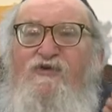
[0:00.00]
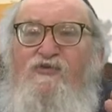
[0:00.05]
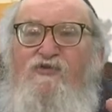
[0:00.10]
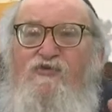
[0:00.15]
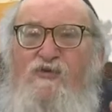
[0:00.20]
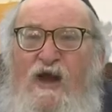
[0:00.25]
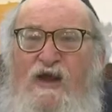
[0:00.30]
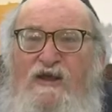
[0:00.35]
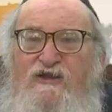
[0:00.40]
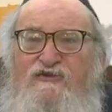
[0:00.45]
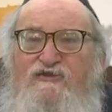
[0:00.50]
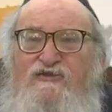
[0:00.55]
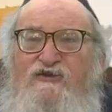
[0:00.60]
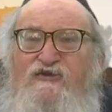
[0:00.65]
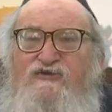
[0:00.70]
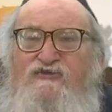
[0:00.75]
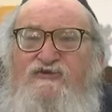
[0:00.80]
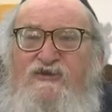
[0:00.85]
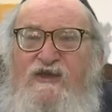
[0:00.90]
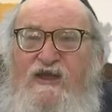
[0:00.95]
the
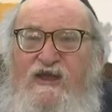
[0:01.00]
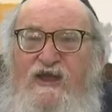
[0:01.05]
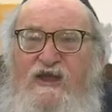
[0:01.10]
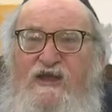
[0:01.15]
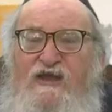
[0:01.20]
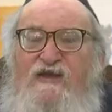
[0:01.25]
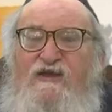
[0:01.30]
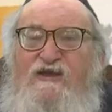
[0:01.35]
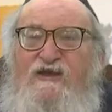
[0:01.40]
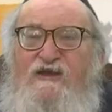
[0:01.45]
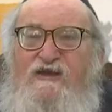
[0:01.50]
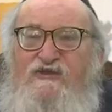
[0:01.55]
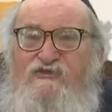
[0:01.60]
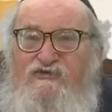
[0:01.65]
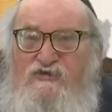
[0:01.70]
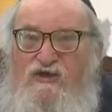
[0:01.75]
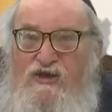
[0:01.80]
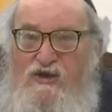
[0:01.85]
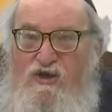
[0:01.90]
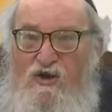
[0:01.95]
righteous king
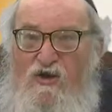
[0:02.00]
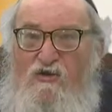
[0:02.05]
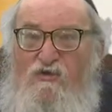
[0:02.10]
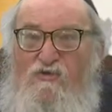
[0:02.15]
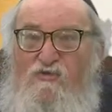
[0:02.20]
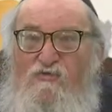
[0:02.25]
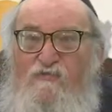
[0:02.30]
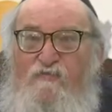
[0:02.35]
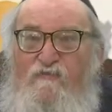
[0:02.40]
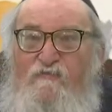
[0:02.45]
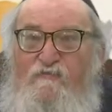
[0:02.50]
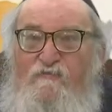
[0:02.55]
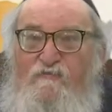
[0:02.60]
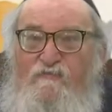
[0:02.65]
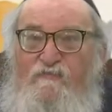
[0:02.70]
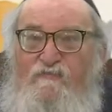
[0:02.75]
Chizkiyahu,